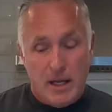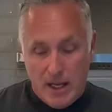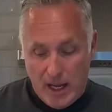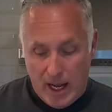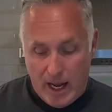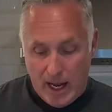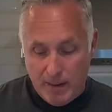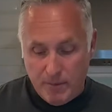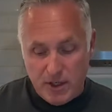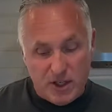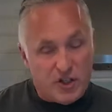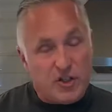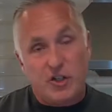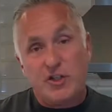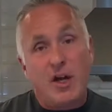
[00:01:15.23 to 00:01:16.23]
I'm going to
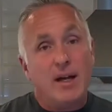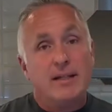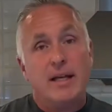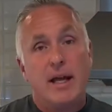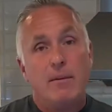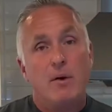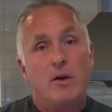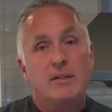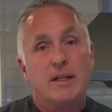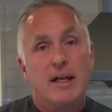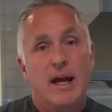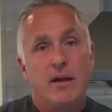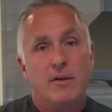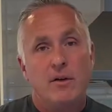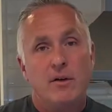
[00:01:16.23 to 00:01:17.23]
just saute them all
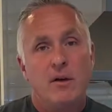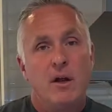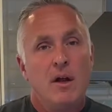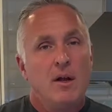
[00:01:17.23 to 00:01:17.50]
together.